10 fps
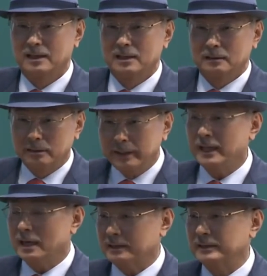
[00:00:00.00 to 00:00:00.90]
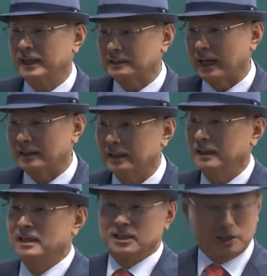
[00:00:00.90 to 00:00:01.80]
That is the only way that a
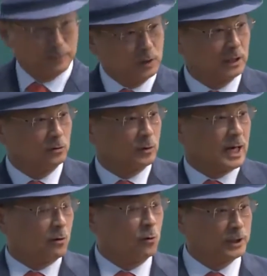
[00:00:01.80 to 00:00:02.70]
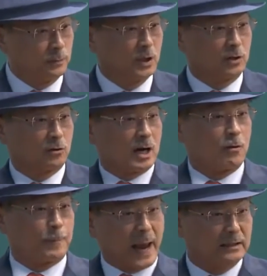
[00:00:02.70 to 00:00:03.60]
company will last 10, 50, even
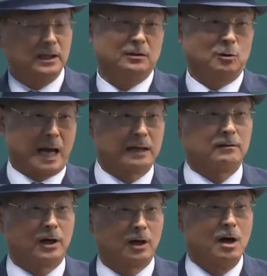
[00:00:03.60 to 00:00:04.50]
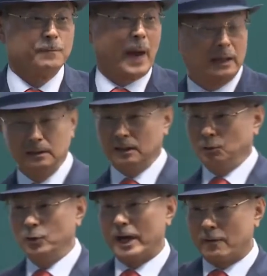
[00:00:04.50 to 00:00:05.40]
100 years. If 100
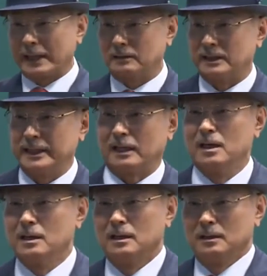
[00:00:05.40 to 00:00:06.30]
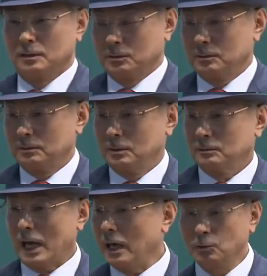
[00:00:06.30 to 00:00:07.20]
years later,
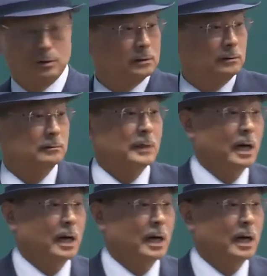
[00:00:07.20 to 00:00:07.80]
everyone has left